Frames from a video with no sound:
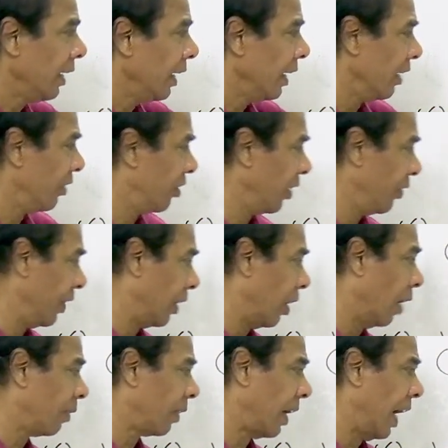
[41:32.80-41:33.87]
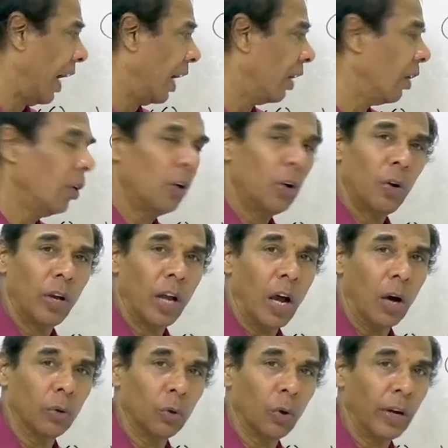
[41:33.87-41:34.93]
a hissy fit. After had, we have
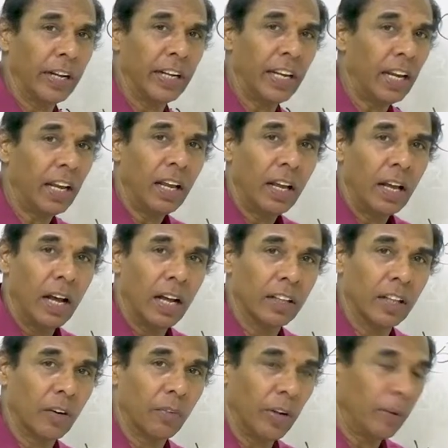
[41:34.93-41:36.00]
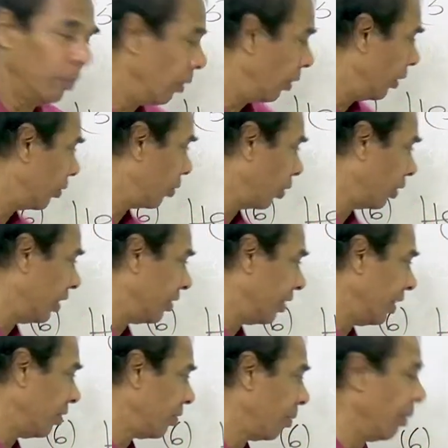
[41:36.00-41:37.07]
no any other verb. So this
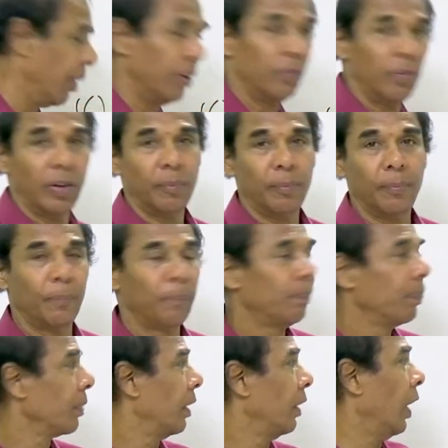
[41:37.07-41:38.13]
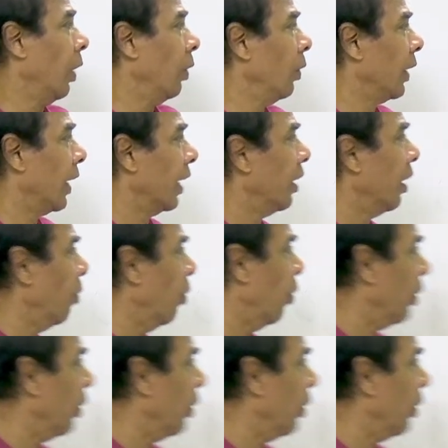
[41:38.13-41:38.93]
is main verb. Now look at the code.